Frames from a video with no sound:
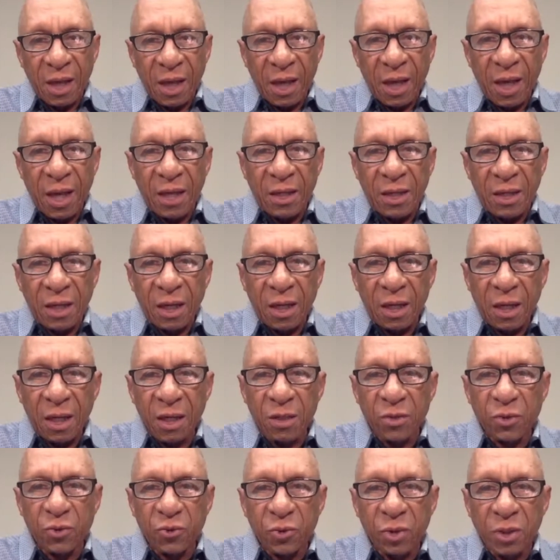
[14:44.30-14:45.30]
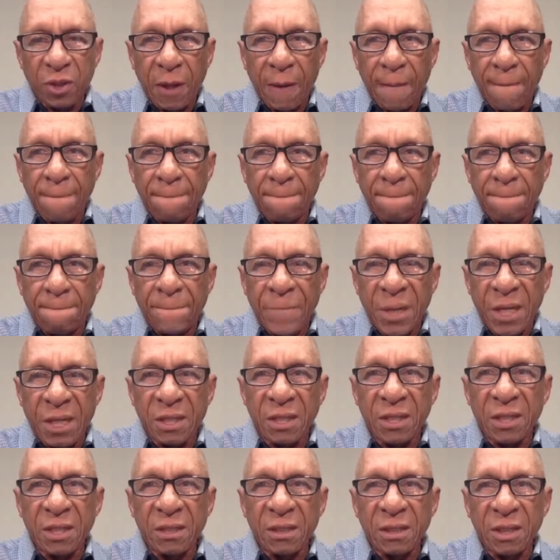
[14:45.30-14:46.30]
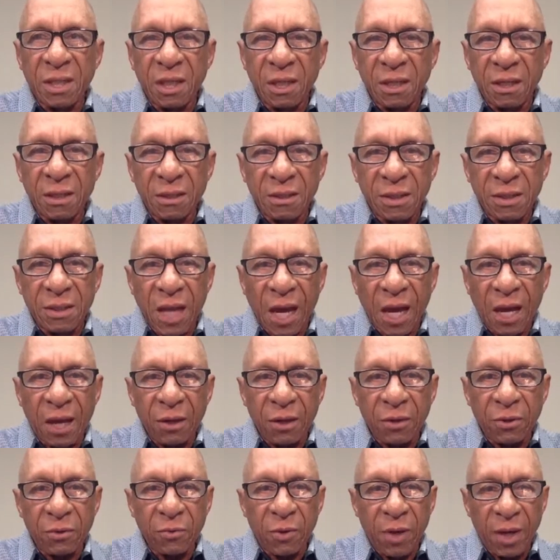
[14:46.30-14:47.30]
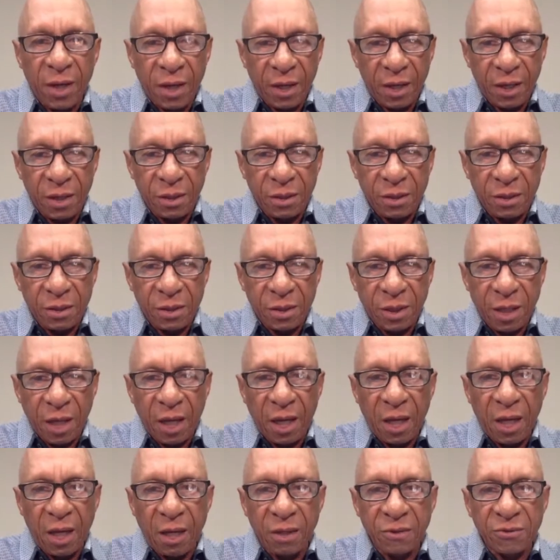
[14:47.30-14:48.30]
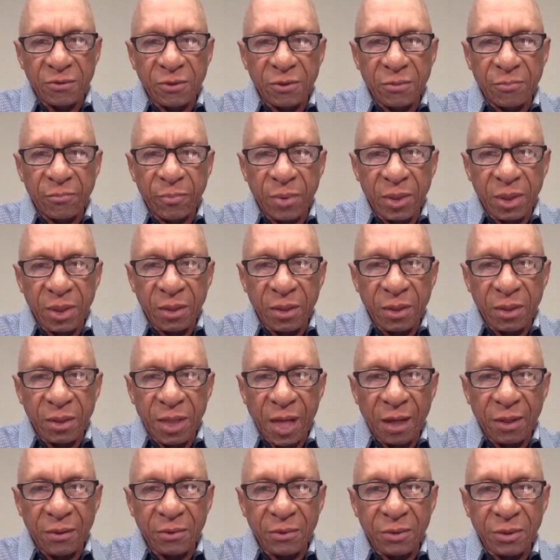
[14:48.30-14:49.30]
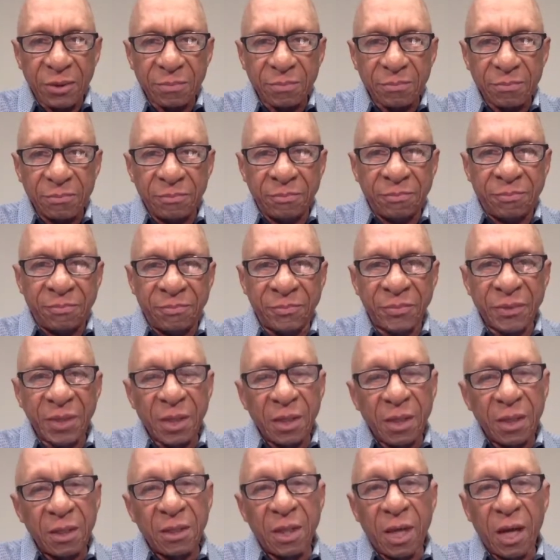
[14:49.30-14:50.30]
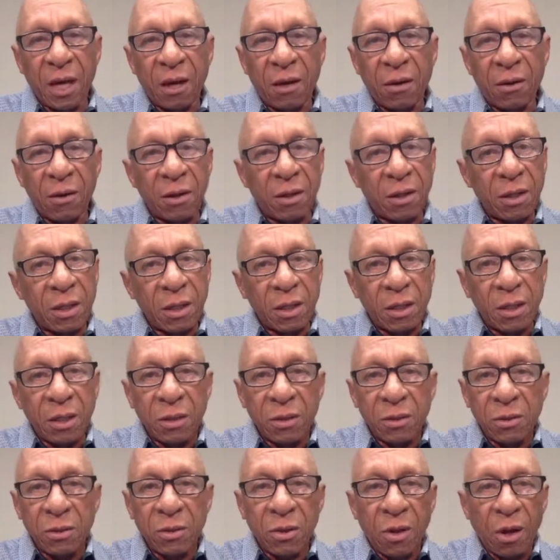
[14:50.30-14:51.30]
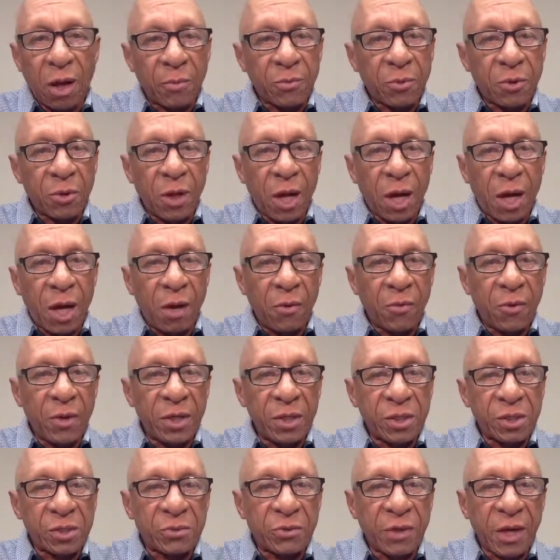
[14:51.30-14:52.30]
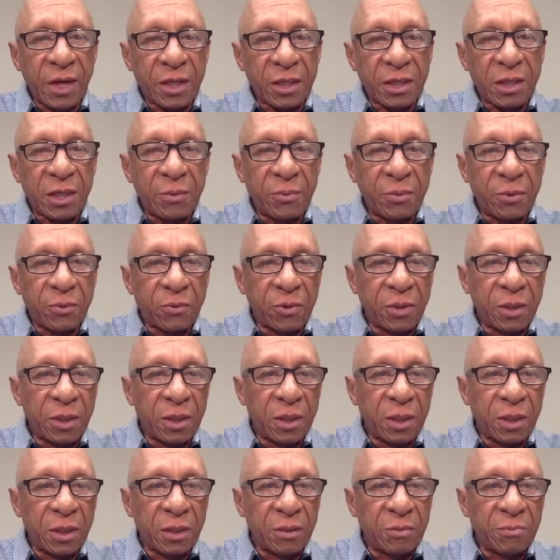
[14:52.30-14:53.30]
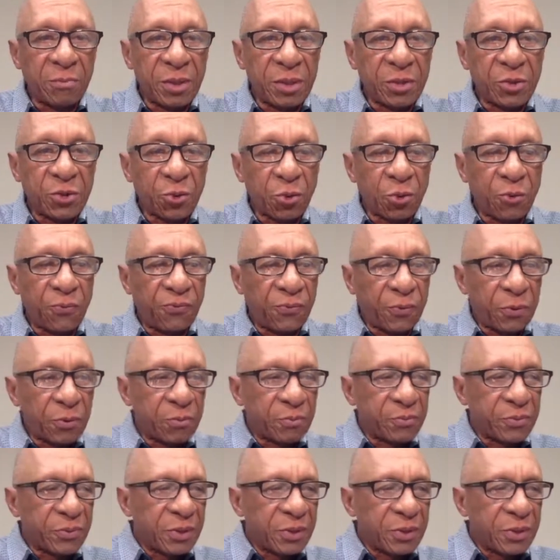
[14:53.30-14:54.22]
$800 billion range, $800 billion. Now, I'm going to always try to keep it real and be truthful.